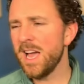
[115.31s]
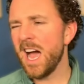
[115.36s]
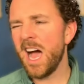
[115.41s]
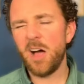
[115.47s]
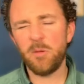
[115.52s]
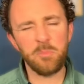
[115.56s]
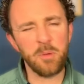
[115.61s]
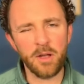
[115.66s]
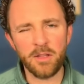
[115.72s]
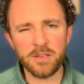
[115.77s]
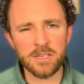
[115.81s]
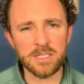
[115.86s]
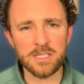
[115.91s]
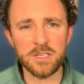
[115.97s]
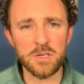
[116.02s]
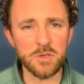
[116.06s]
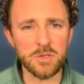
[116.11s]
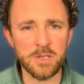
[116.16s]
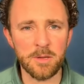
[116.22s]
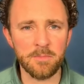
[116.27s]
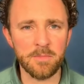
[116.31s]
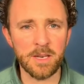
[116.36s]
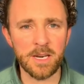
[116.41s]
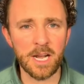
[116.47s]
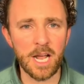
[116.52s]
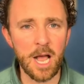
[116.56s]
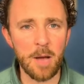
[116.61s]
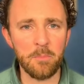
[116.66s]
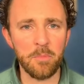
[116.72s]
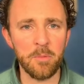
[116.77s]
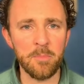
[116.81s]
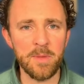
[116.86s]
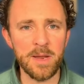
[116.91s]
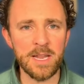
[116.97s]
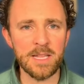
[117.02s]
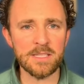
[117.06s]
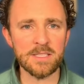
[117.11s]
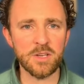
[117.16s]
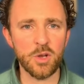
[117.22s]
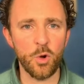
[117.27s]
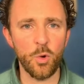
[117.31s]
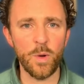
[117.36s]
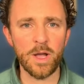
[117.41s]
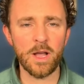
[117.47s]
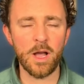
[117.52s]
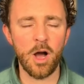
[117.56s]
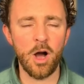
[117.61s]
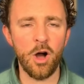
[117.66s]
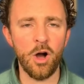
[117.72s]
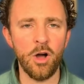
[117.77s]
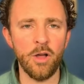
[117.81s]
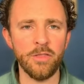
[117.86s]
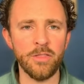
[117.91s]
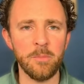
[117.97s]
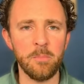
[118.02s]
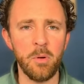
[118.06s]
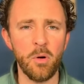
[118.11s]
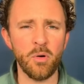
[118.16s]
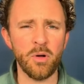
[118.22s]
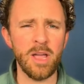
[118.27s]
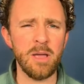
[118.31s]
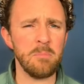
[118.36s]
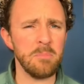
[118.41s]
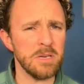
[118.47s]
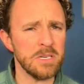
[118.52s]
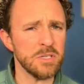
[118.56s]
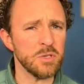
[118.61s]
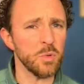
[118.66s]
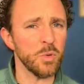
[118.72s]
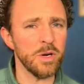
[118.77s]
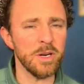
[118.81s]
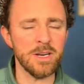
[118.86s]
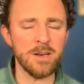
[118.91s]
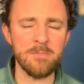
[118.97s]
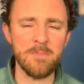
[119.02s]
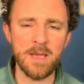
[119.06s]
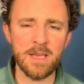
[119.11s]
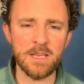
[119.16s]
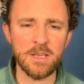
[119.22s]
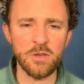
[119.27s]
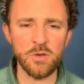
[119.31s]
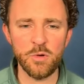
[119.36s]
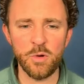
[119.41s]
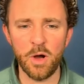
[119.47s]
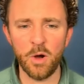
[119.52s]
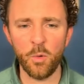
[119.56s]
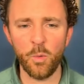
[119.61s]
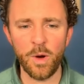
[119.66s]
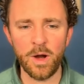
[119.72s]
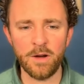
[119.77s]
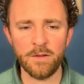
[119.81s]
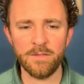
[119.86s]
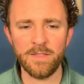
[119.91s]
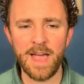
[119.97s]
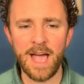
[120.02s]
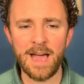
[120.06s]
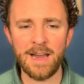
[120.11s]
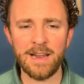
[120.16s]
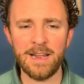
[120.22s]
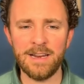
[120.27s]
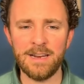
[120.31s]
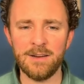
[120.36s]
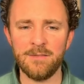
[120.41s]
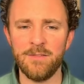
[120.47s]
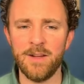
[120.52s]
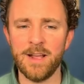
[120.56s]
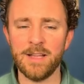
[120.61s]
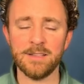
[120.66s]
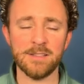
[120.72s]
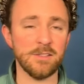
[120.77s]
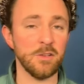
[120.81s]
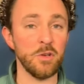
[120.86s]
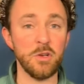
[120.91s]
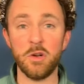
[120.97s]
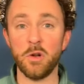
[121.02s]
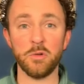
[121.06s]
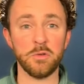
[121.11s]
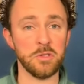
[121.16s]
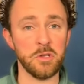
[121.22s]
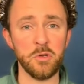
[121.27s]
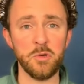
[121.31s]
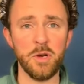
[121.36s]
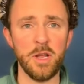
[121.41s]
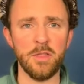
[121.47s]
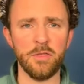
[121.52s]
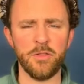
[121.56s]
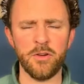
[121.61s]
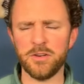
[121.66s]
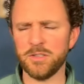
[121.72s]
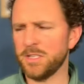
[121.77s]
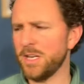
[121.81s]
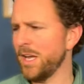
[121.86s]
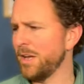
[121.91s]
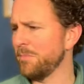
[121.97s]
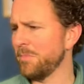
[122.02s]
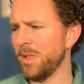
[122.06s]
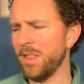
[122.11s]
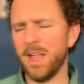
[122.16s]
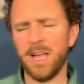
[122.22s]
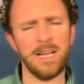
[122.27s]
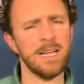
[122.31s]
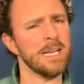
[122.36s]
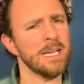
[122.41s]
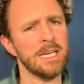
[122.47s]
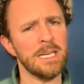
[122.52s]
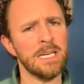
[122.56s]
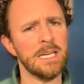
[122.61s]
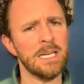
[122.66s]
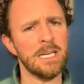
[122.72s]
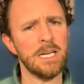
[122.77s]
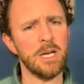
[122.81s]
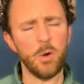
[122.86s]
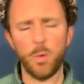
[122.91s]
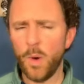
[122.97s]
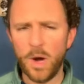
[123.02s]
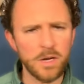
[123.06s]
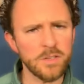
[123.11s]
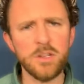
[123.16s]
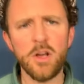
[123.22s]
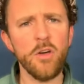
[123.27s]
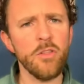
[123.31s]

I'll probably just do something a couple minutes quick on the bowl game, but just wanted to make you aware of that in advance so you don't tune in Thursday and be like, "Where's all